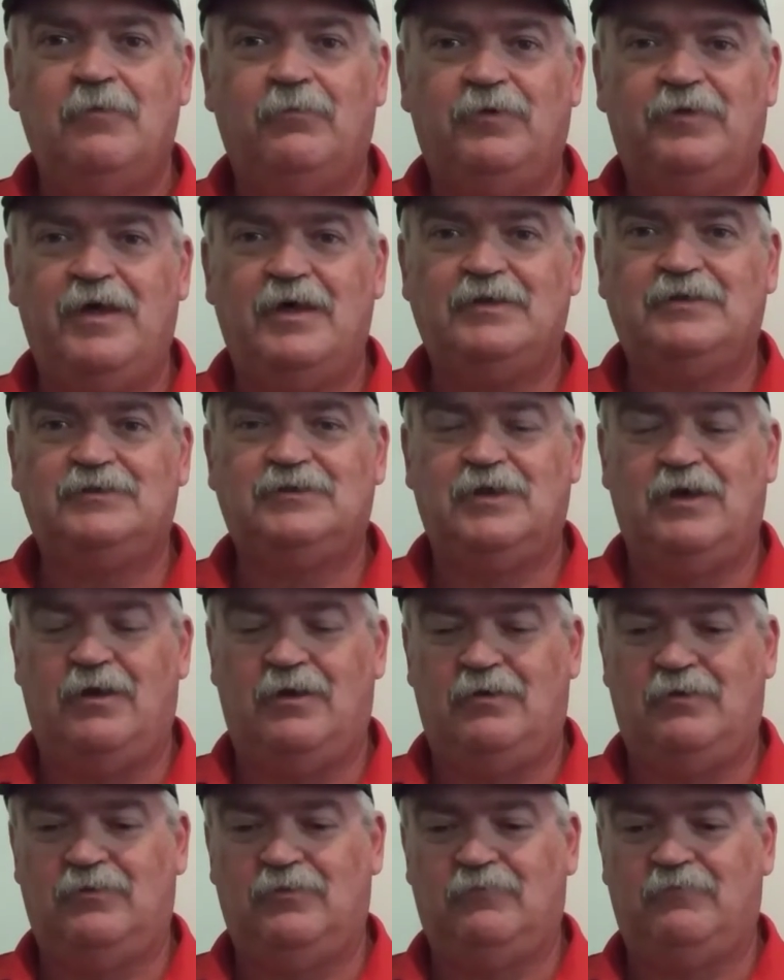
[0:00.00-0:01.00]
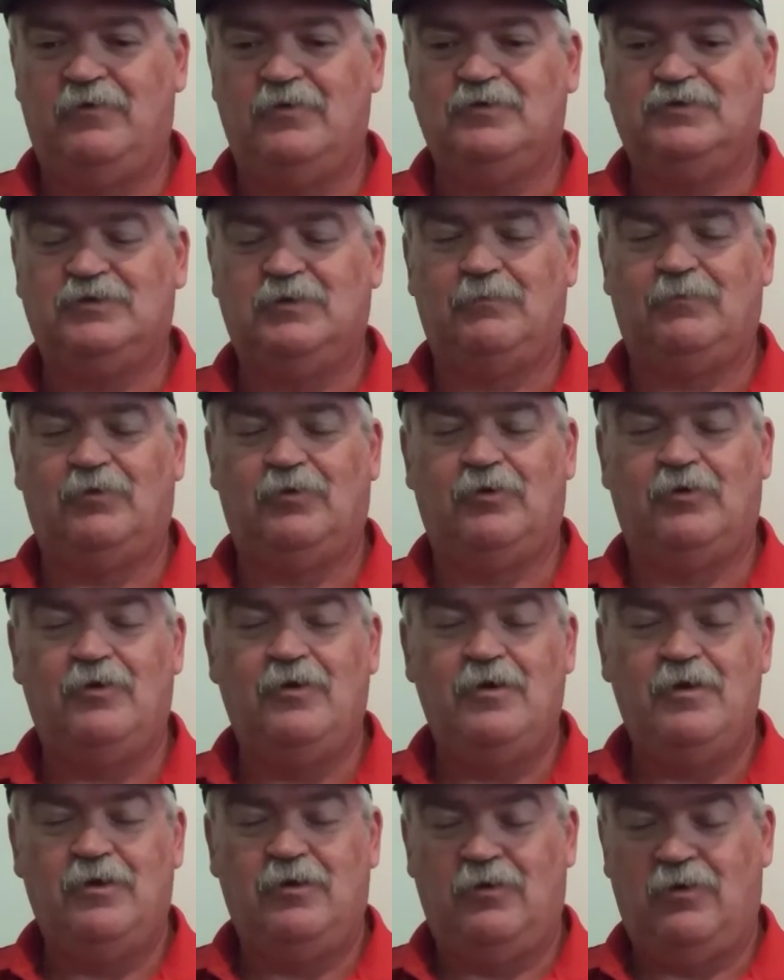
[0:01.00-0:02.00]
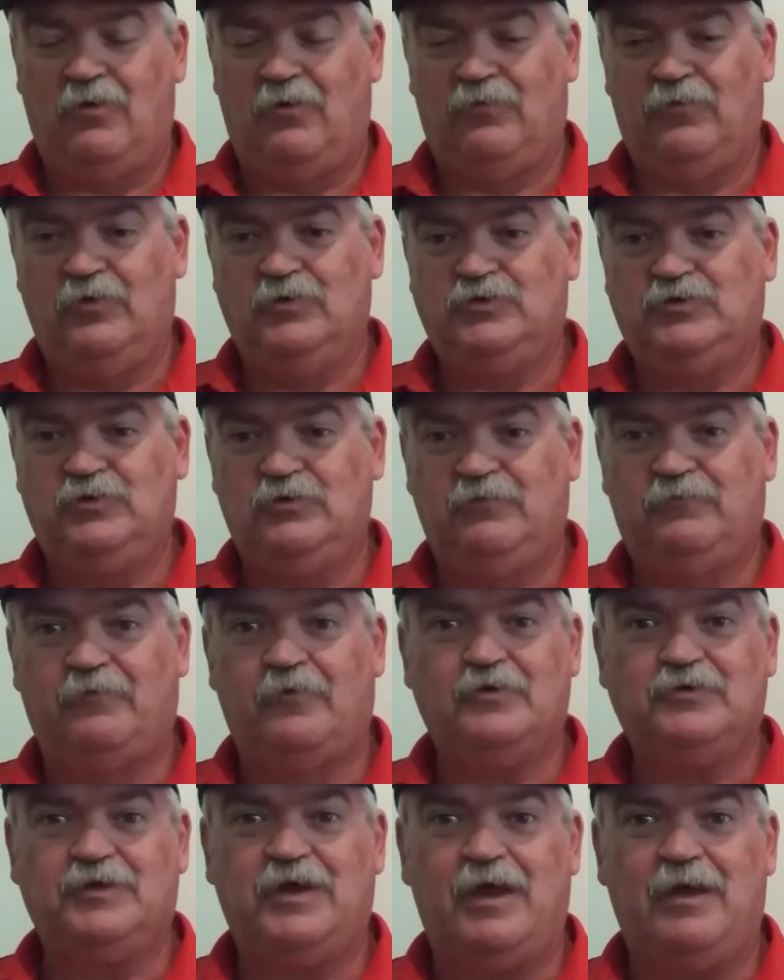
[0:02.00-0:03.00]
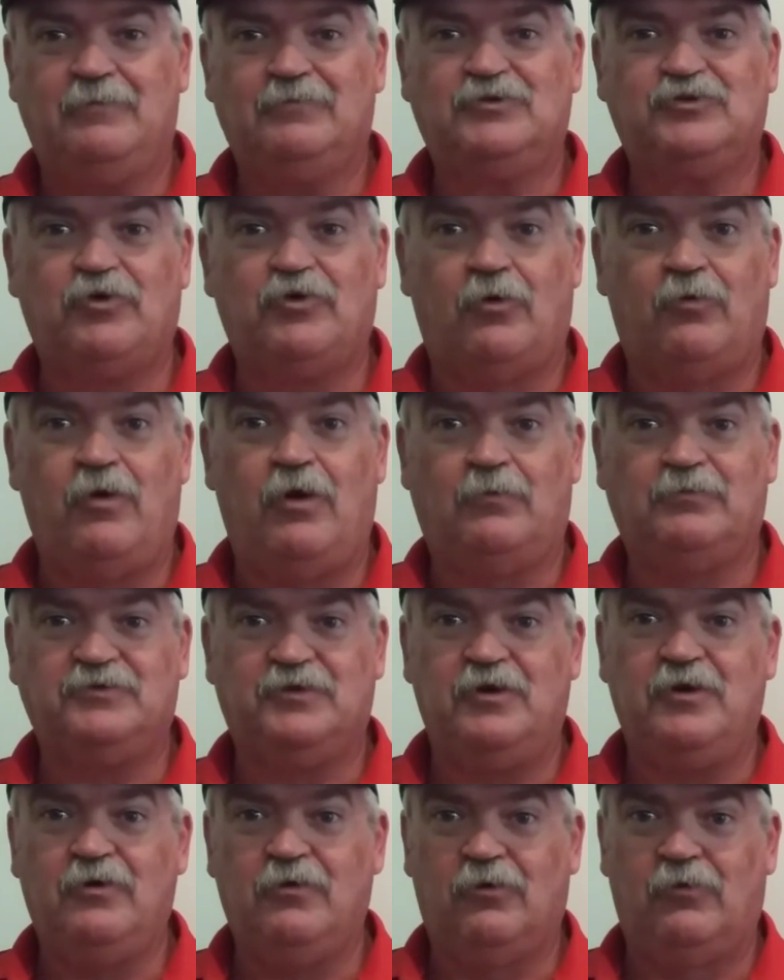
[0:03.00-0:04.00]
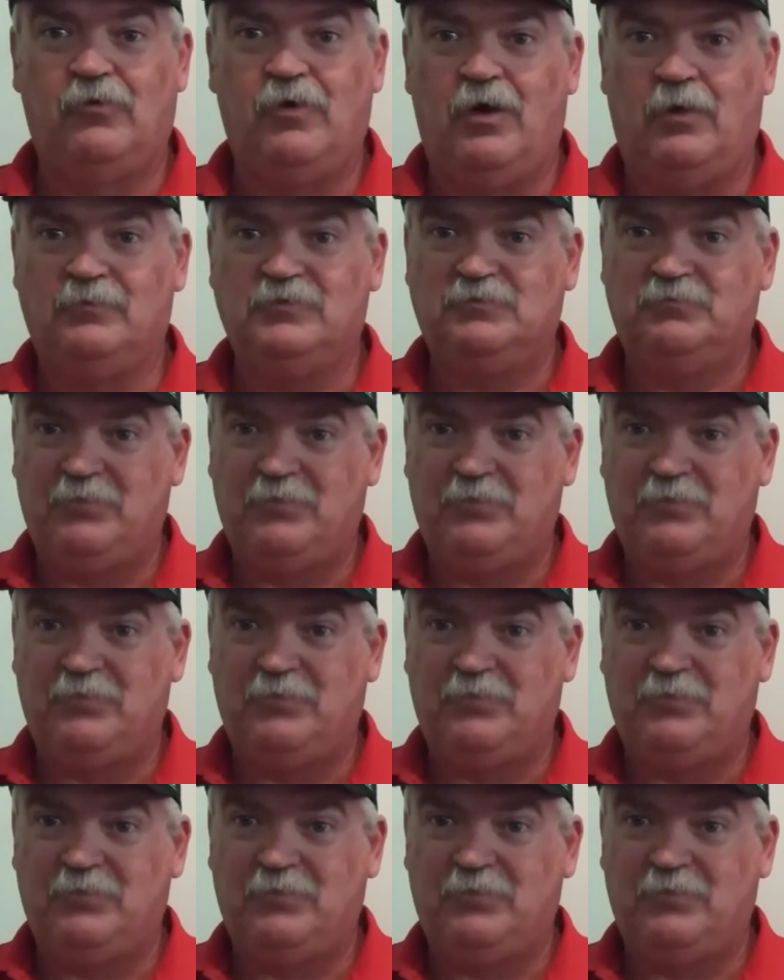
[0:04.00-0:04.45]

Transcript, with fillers: But that's uh, they're very similar on those two first games, Star Realms and Hero Realms.